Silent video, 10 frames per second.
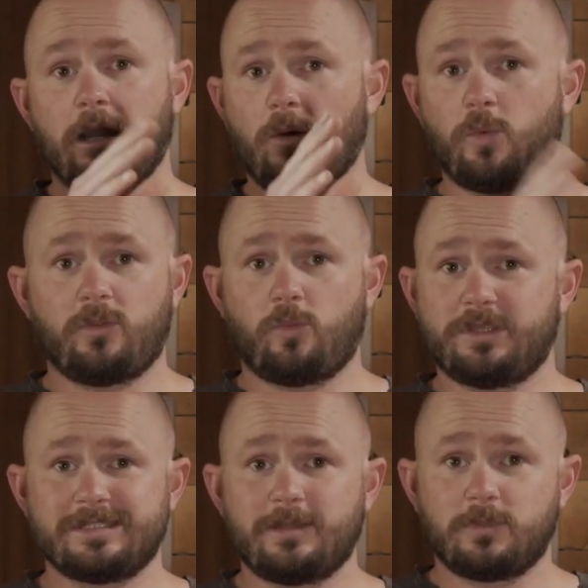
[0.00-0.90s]

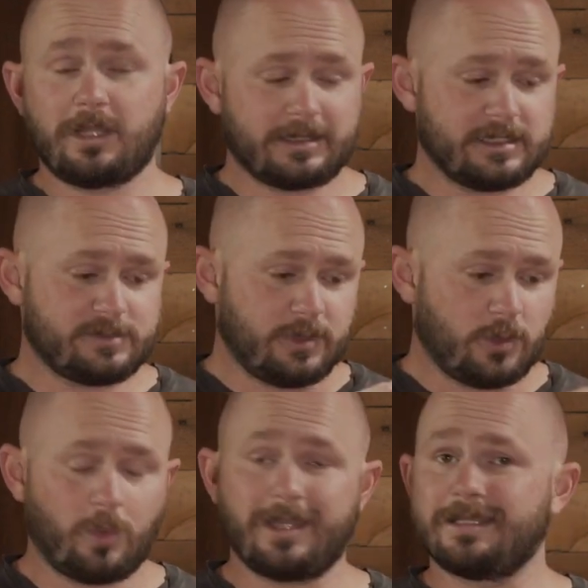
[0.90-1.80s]
with something like this
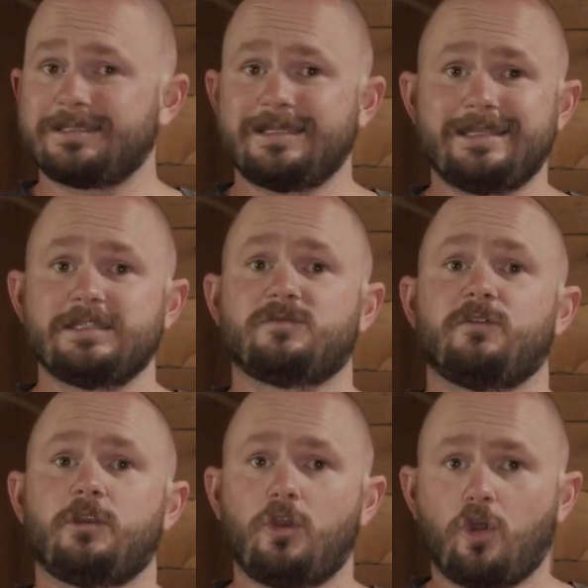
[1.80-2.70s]
being weedless, it is
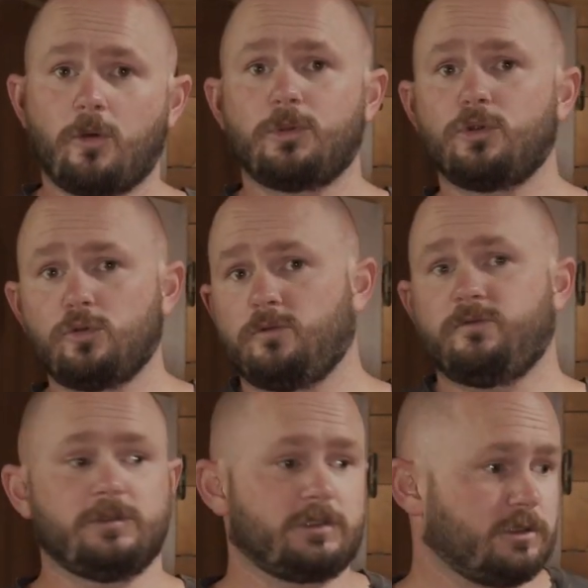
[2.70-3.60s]
phenomenal
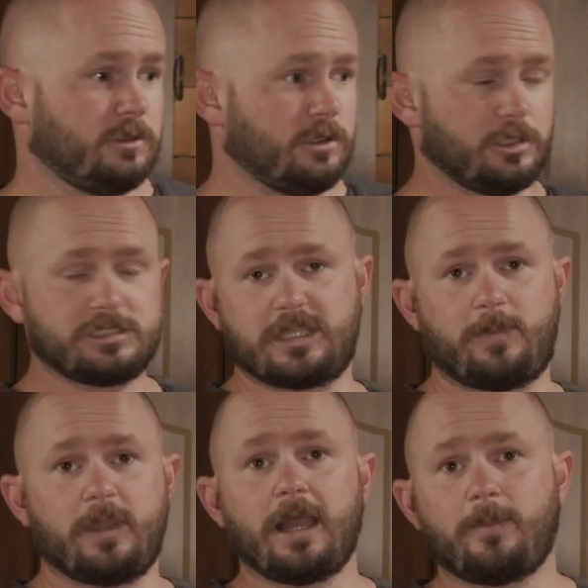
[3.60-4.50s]
for, you know,
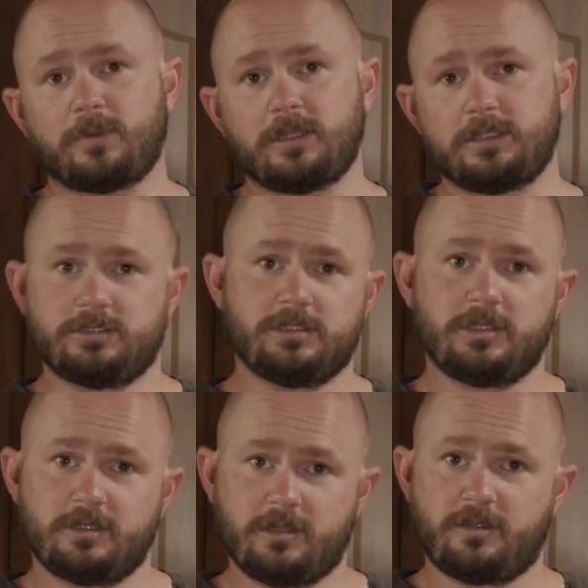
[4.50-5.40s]
skipping up into
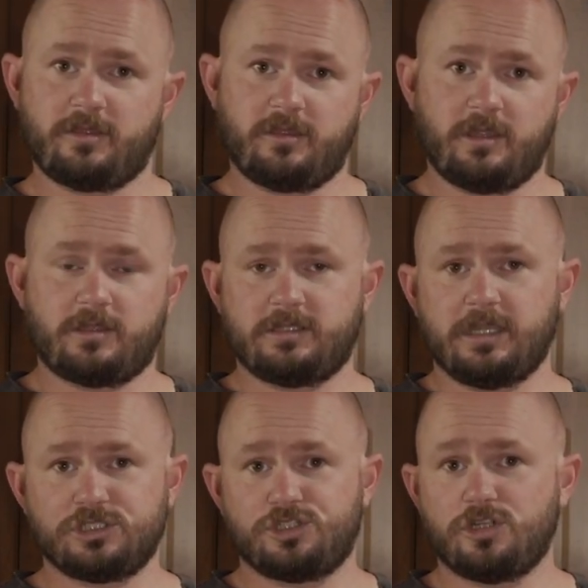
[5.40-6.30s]
the thick,
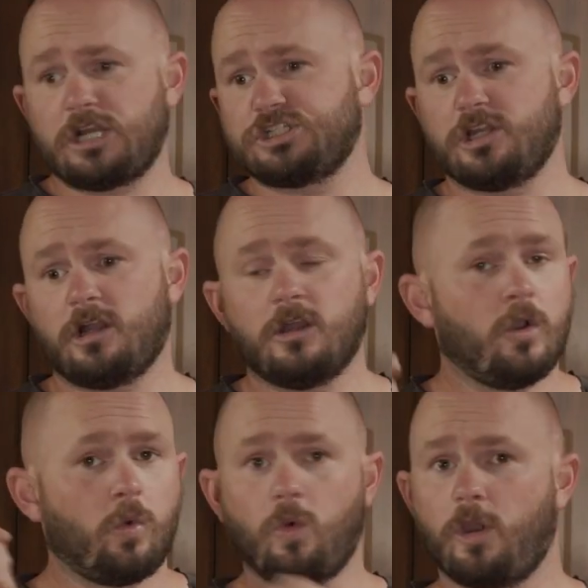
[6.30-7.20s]
dense structure,
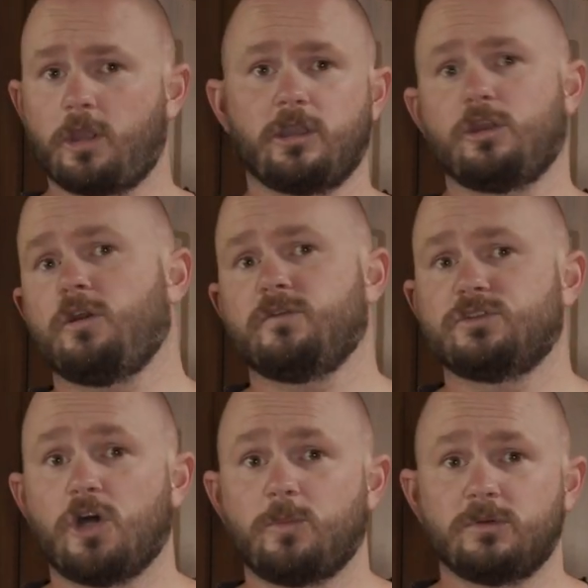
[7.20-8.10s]
working it over
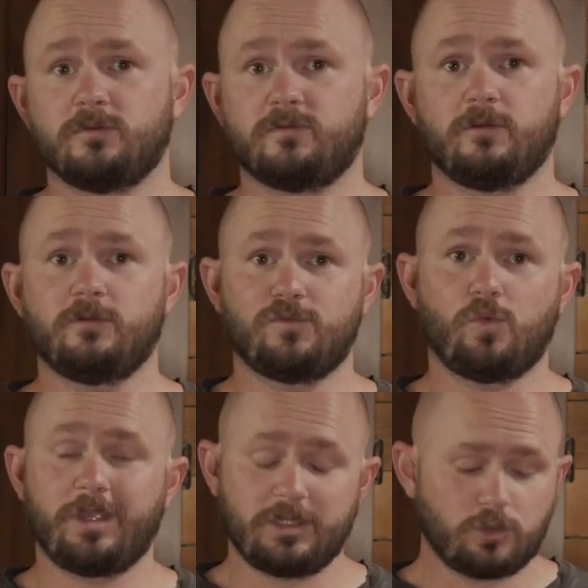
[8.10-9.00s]
top of
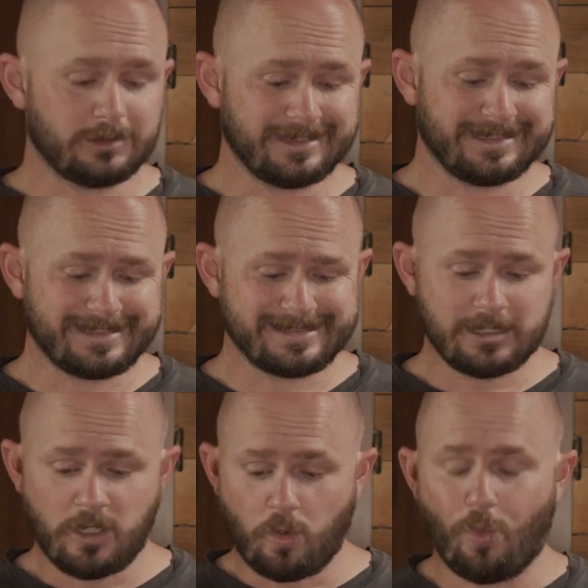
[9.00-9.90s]
weed or lilies
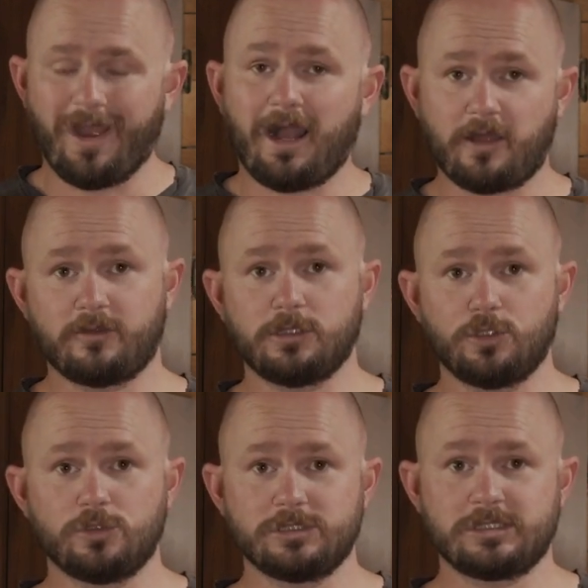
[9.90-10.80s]
where other
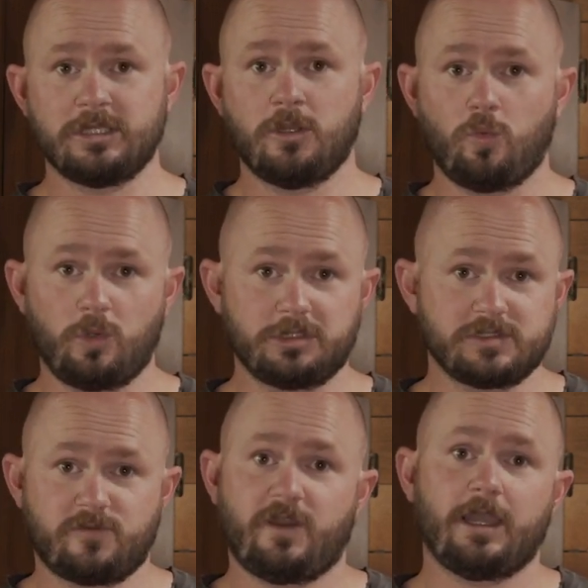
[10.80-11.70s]
lures will
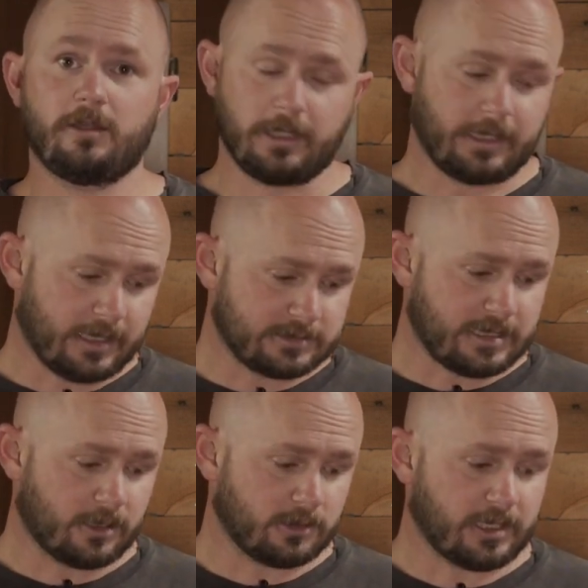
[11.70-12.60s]
just fail and get
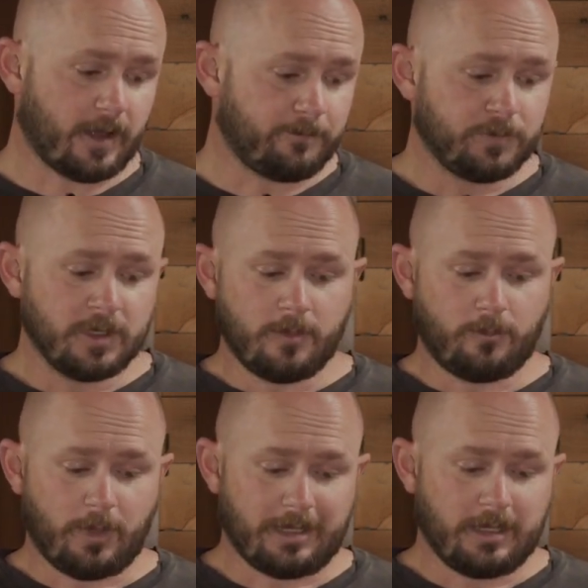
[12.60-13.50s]
tangled up.
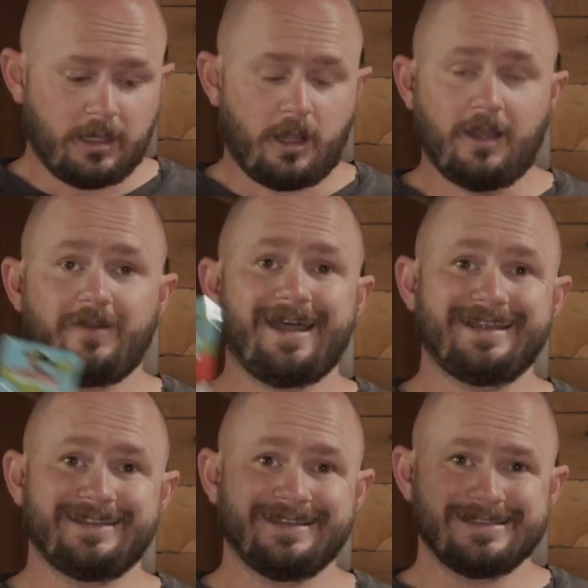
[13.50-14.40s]
But I've
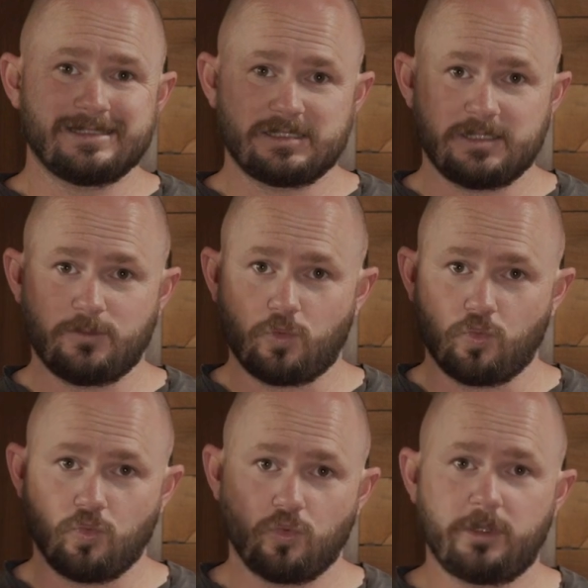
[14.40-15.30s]
had some
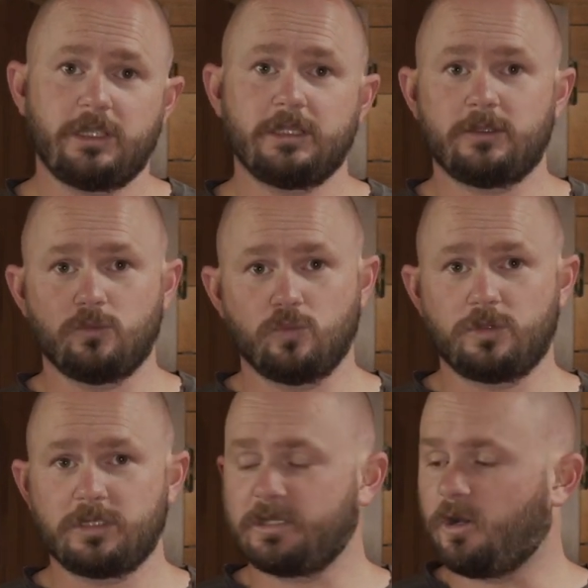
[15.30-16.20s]
really,
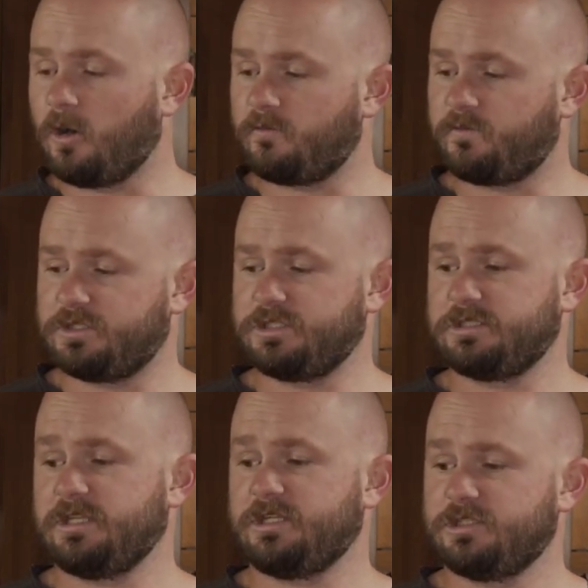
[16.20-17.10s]
really hot fishing
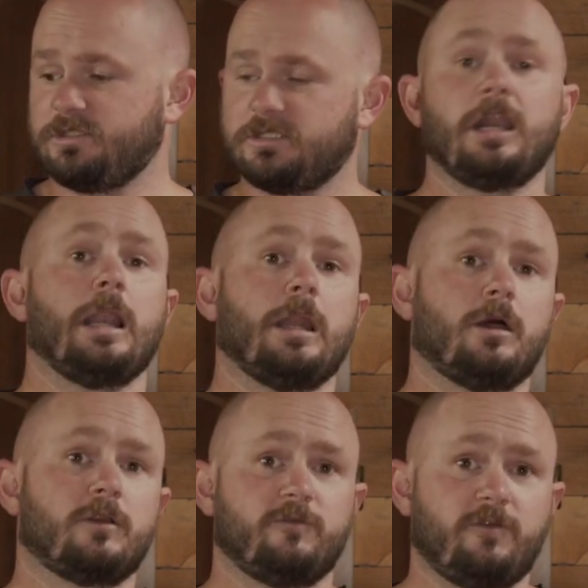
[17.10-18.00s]
sessions and a
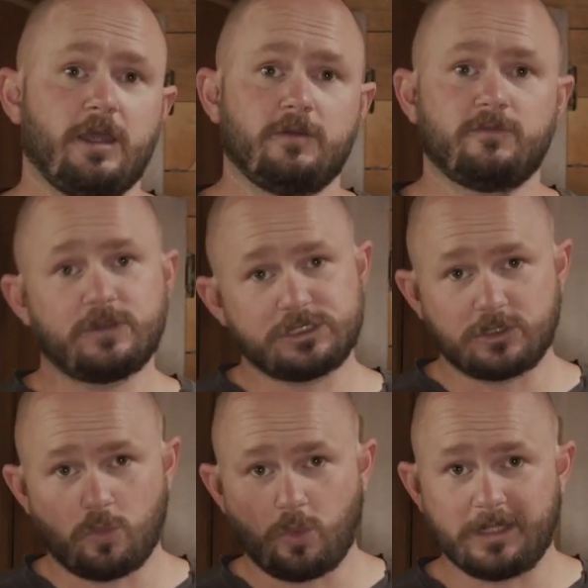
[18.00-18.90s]
lot of fun fishing
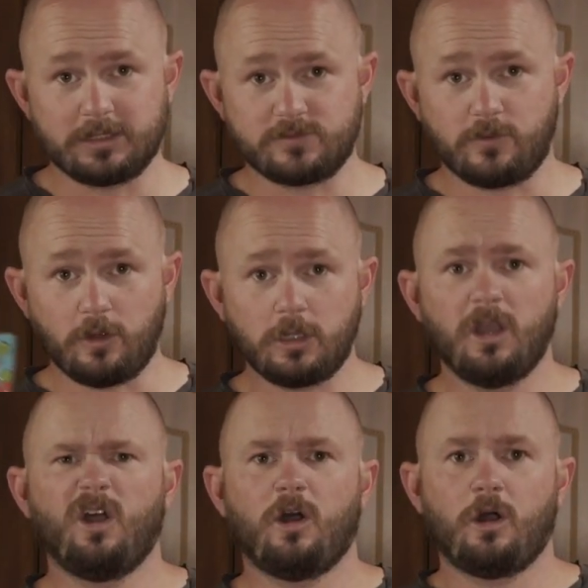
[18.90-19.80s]
a weedless frog.
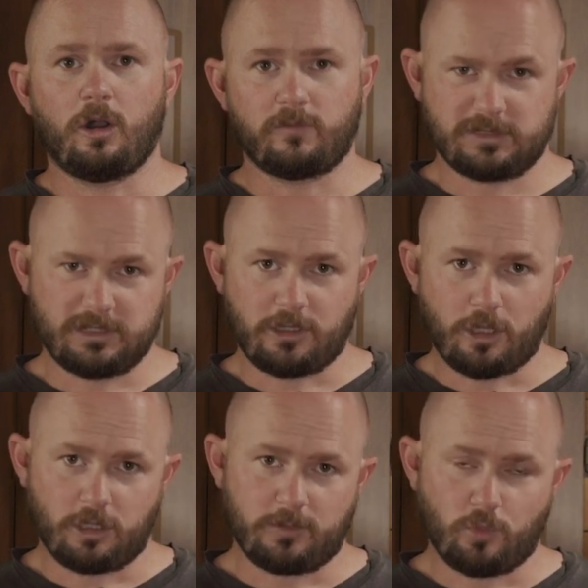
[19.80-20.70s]
Obviously
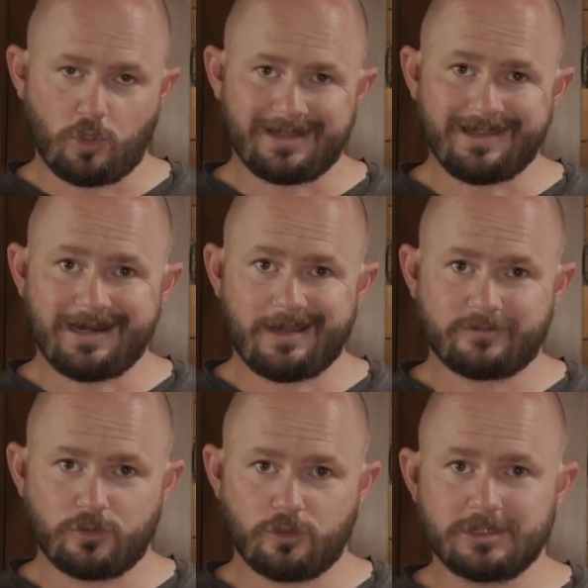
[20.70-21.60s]
early morning, late
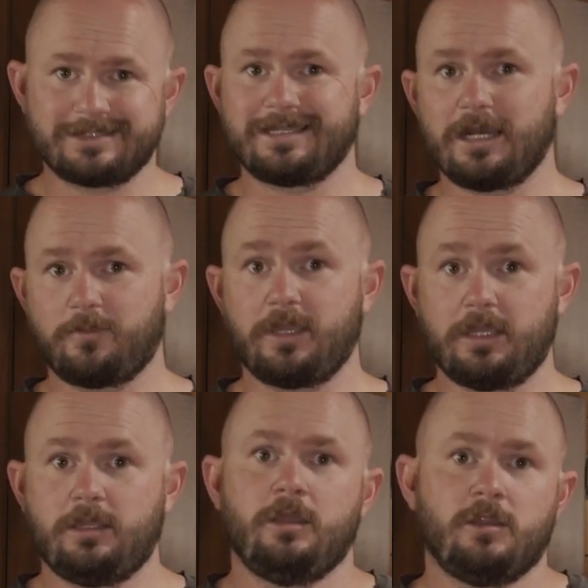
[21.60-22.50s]
afternoon is gonna
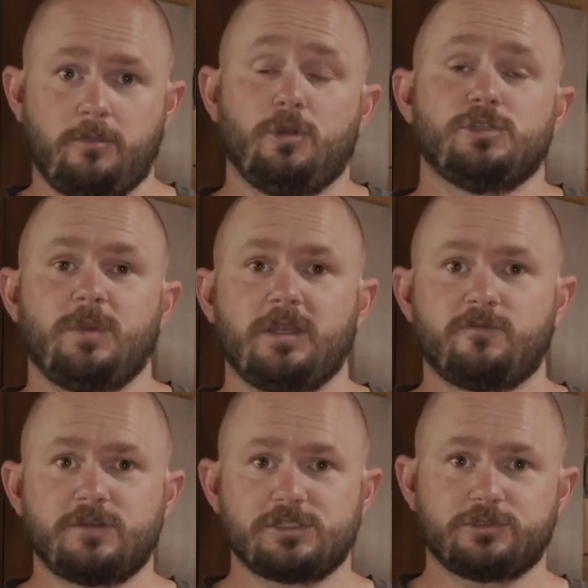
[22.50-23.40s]
be the most
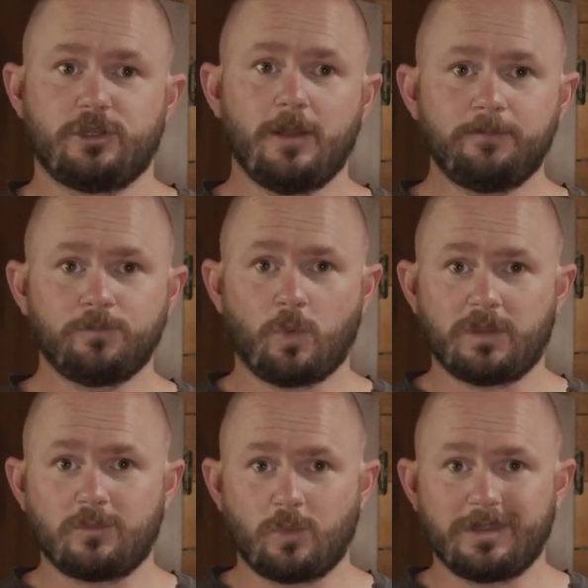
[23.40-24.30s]
beneficial time
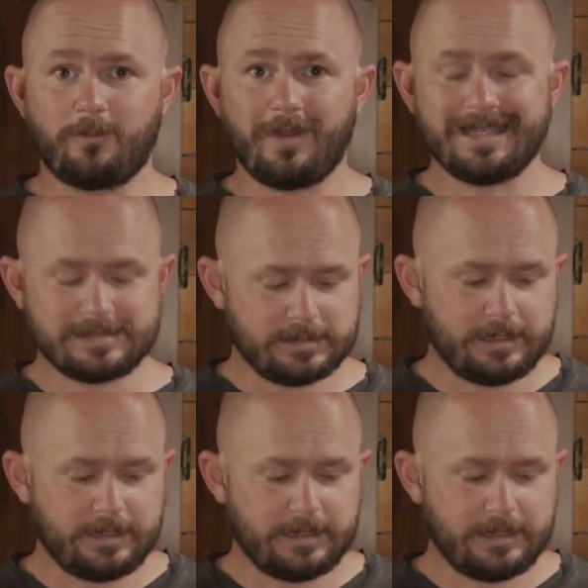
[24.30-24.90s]
when the bass and the